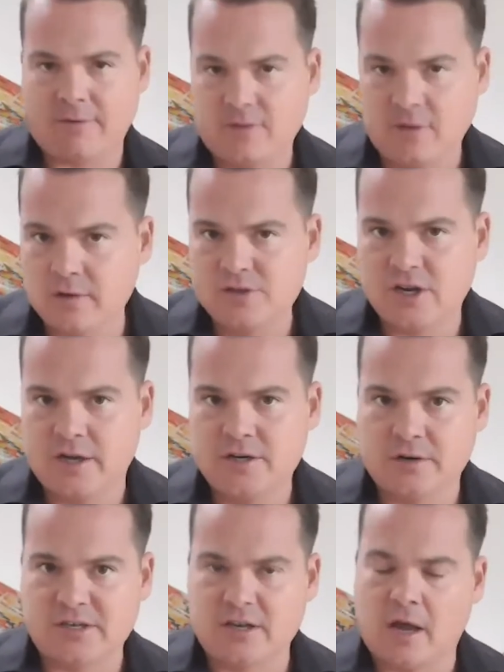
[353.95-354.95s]
Don't judge
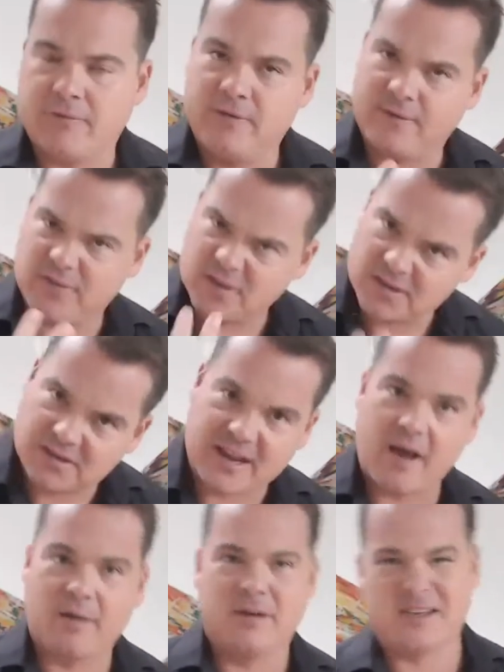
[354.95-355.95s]
yourself if the
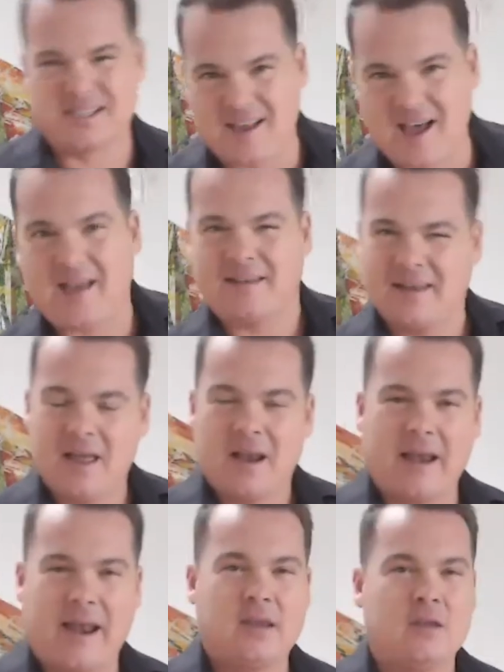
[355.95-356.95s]
sound is not
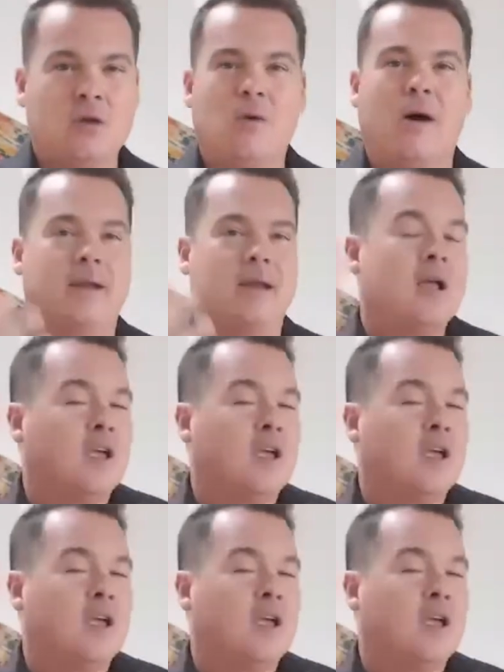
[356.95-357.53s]
like you want.